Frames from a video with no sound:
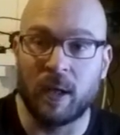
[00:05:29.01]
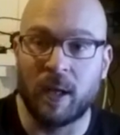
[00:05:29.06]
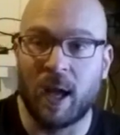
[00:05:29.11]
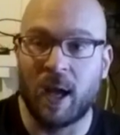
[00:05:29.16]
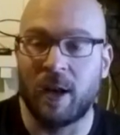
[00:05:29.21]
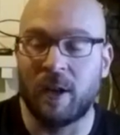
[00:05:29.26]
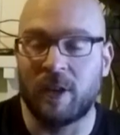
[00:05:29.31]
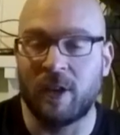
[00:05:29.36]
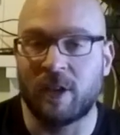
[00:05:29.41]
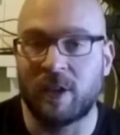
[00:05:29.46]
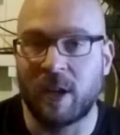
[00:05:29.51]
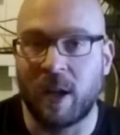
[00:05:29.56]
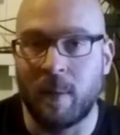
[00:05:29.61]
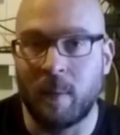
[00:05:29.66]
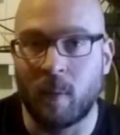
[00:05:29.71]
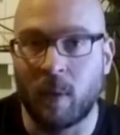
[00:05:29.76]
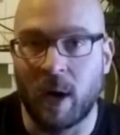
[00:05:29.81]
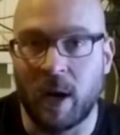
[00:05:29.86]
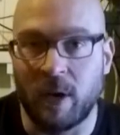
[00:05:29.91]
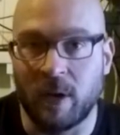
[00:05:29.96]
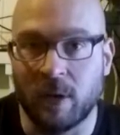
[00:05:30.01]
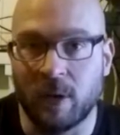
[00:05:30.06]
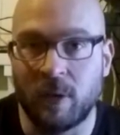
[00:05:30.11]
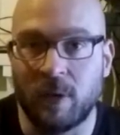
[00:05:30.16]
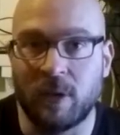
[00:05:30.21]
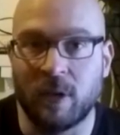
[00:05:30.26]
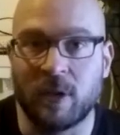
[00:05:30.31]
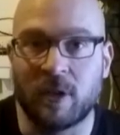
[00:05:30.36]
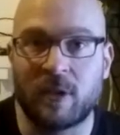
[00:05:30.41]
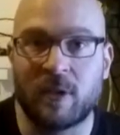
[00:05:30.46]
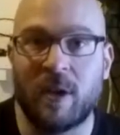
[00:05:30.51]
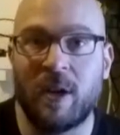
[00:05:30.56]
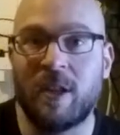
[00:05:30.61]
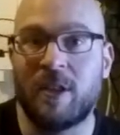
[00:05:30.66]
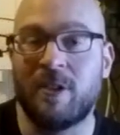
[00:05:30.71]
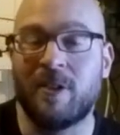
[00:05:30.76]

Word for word: down at the same rate you're losing strength.